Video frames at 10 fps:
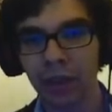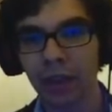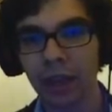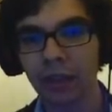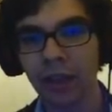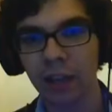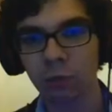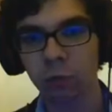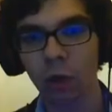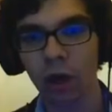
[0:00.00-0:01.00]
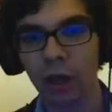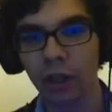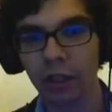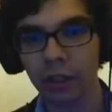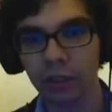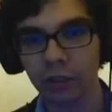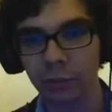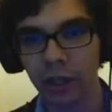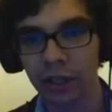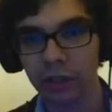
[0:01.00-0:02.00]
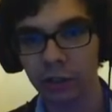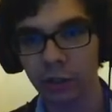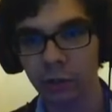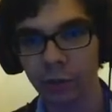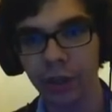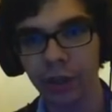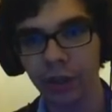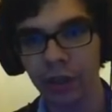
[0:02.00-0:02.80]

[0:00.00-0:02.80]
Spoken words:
and that's why the terrain is sort of weird